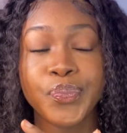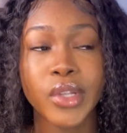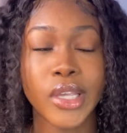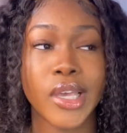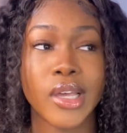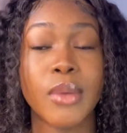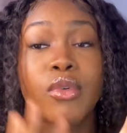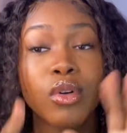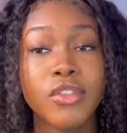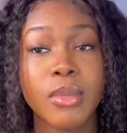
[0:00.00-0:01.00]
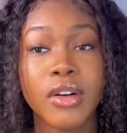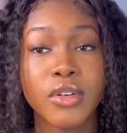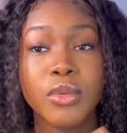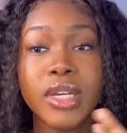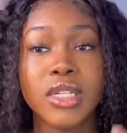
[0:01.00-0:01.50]
yeah, and I'm recording from my
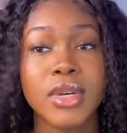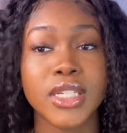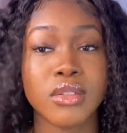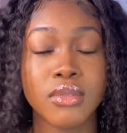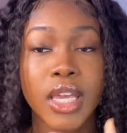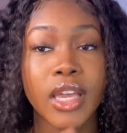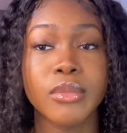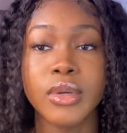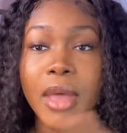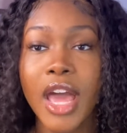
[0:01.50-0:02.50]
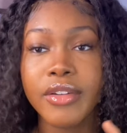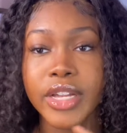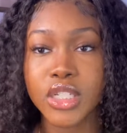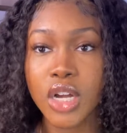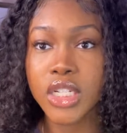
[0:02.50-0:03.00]
phone because my camera battery
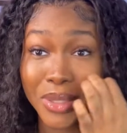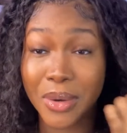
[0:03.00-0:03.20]
is charging,